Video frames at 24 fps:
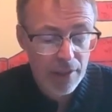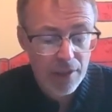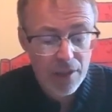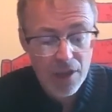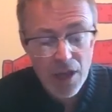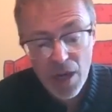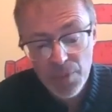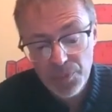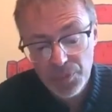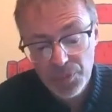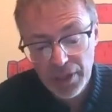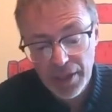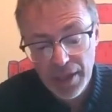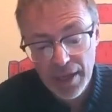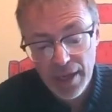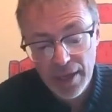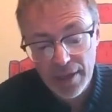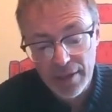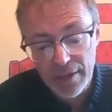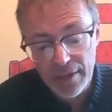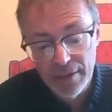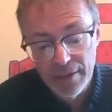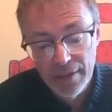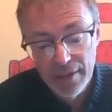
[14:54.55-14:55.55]

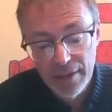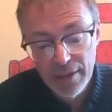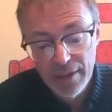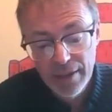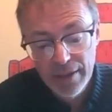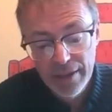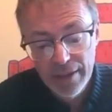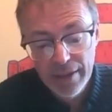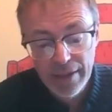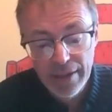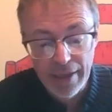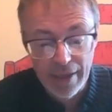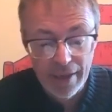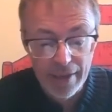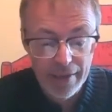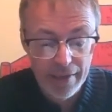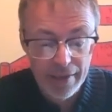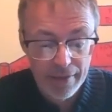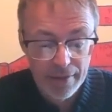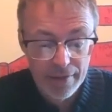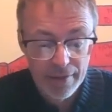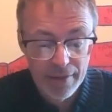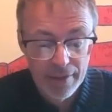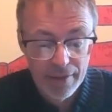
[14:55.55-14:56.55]
complicated,
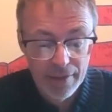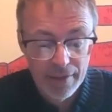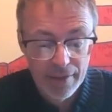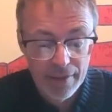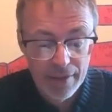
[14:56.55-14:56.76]
hidden,